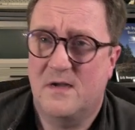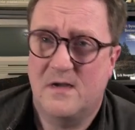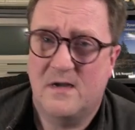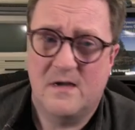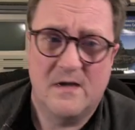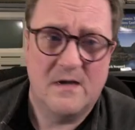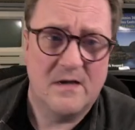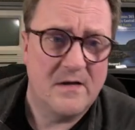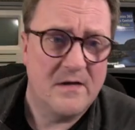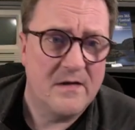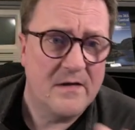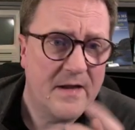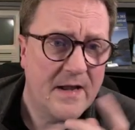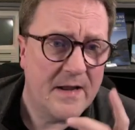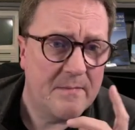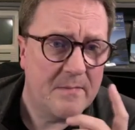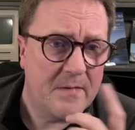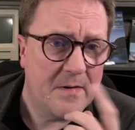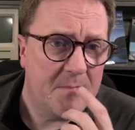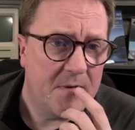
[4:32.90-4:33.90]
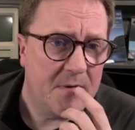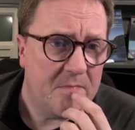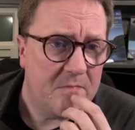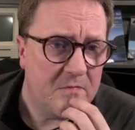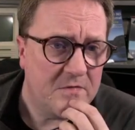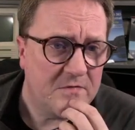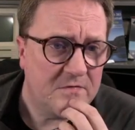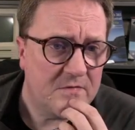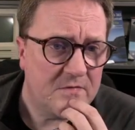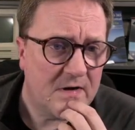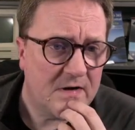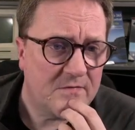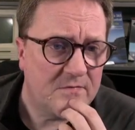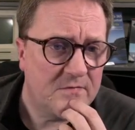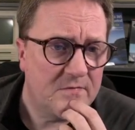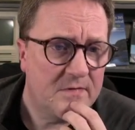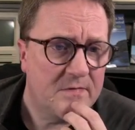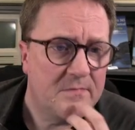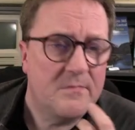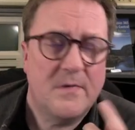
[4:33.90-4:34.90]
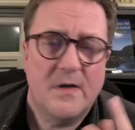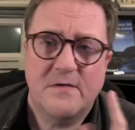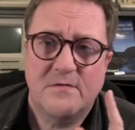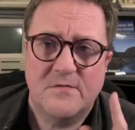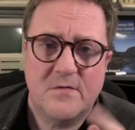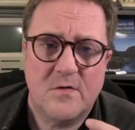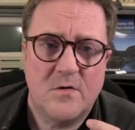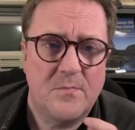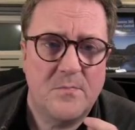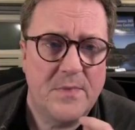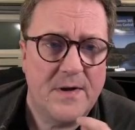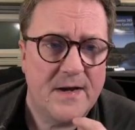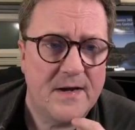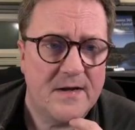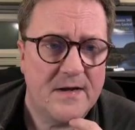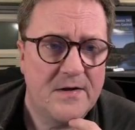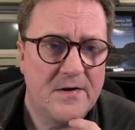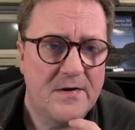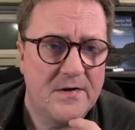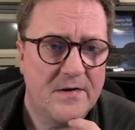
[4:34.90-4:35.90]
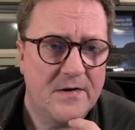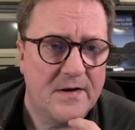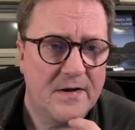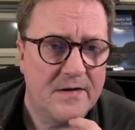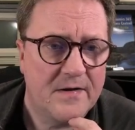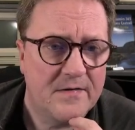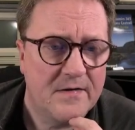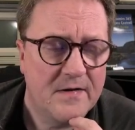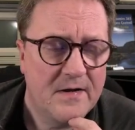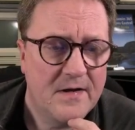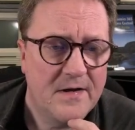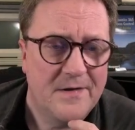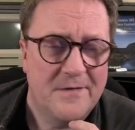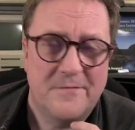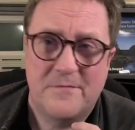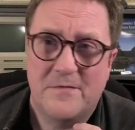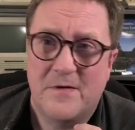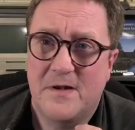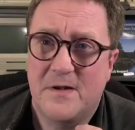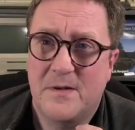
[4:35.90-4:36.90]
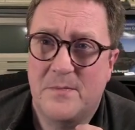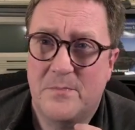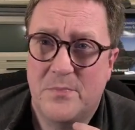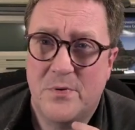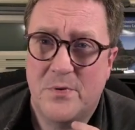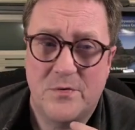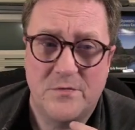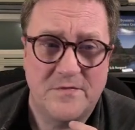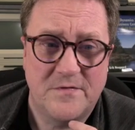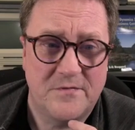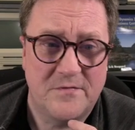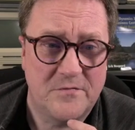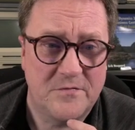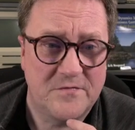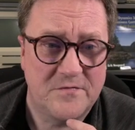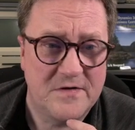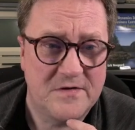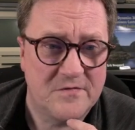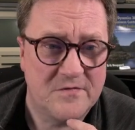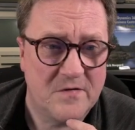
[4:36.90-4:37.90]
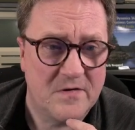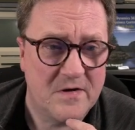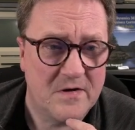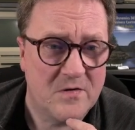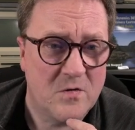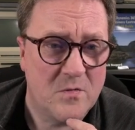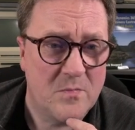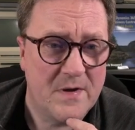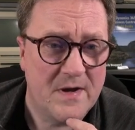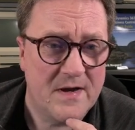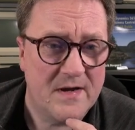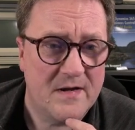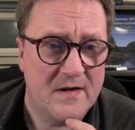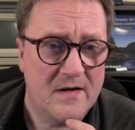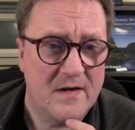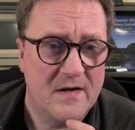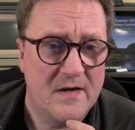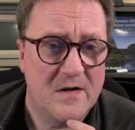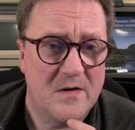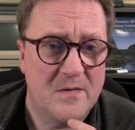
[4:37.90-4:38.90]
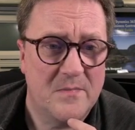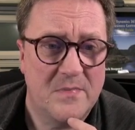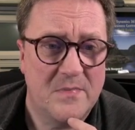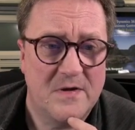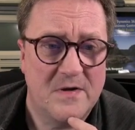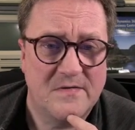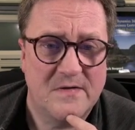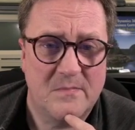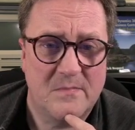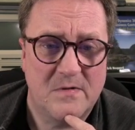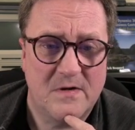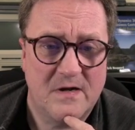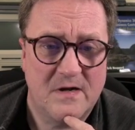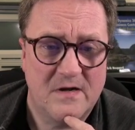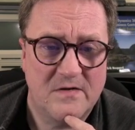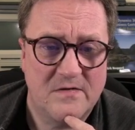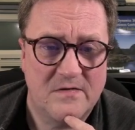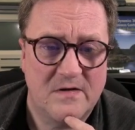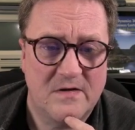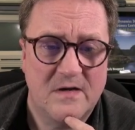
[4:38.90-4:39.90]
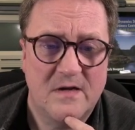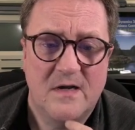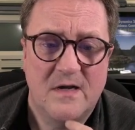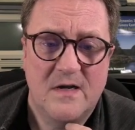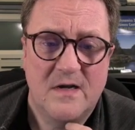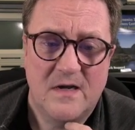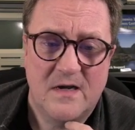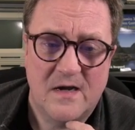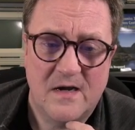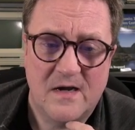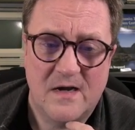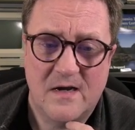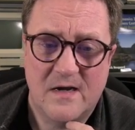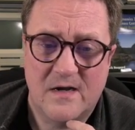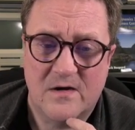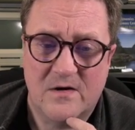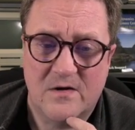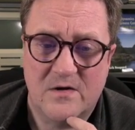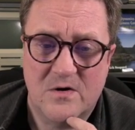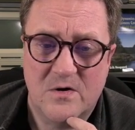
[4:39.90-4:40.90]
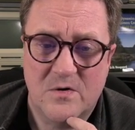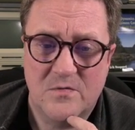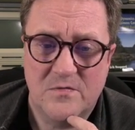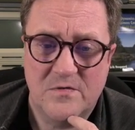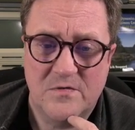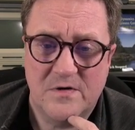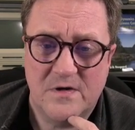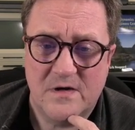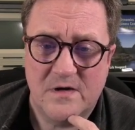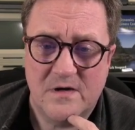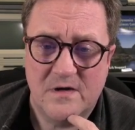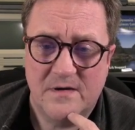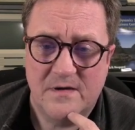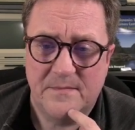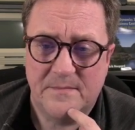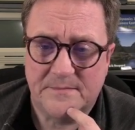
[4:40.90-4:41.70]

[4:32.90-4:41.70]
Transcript: and maybe we should actually, let's go back here and find the posting routine. So I go back and click on base application. I click on code unit.